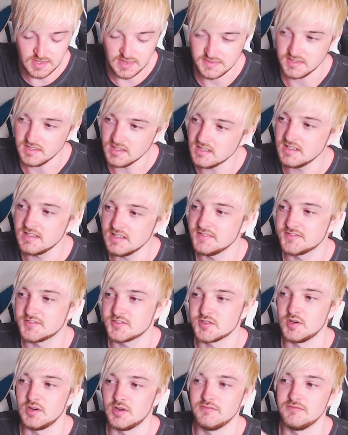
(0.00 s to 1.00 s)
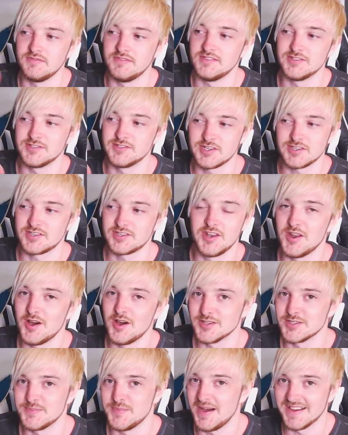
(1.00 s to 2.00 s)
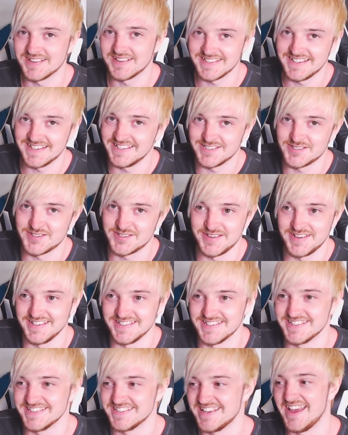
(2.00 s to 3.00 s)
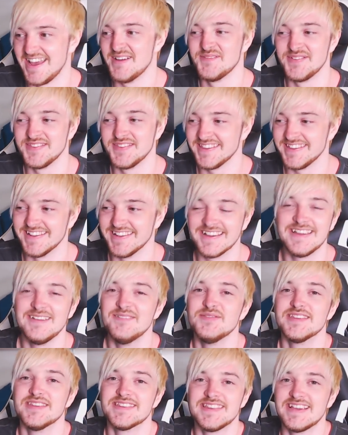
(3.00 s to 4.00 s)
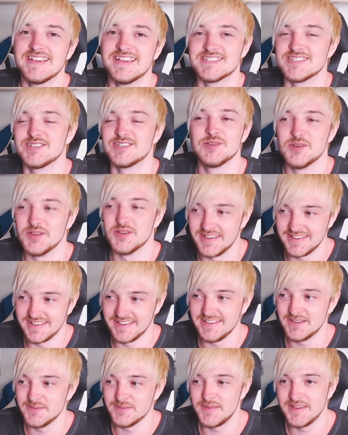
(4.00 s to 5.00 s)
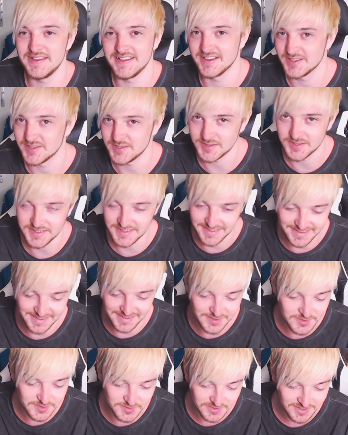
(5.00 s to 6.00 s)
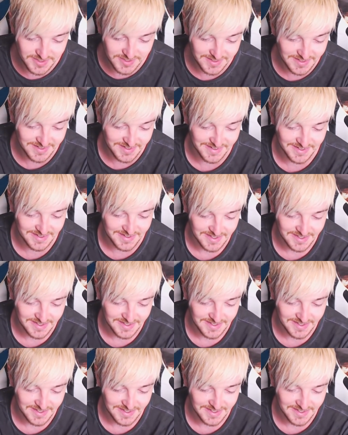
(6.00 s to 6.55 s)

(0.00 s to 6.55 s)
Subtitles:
little sort of just the nods back to history, just everything, like even the things that don't need to be included, they include it, and I like